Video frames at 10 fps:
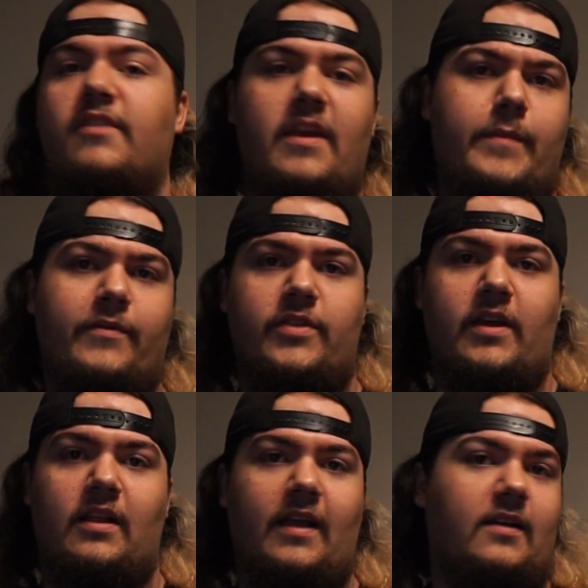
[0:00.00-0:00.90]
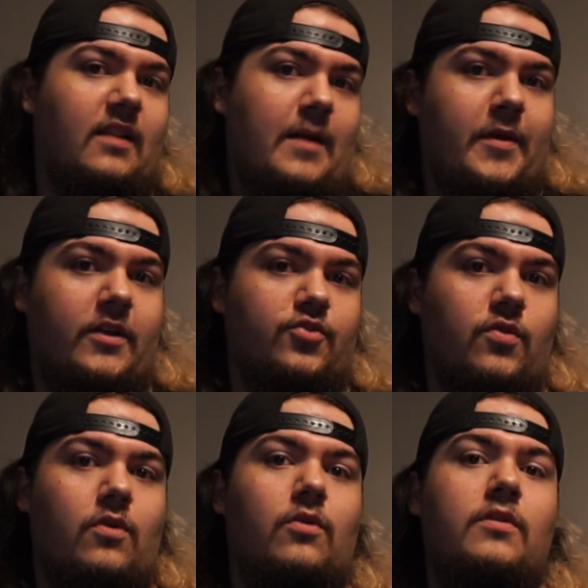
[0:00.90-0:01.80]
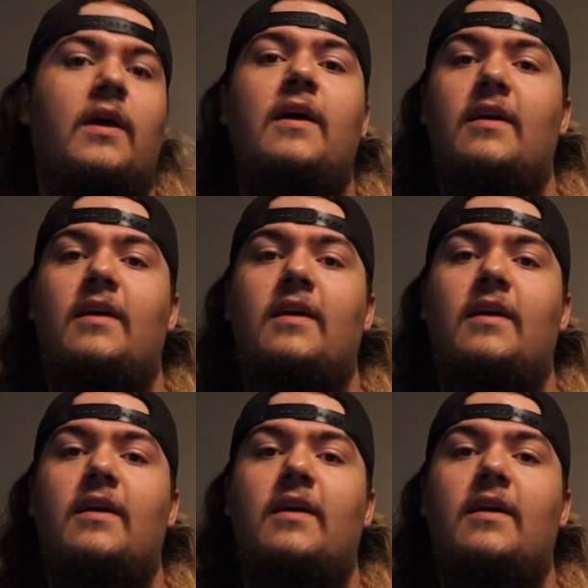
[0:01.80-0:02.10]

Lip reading: keep everything like climate controlled,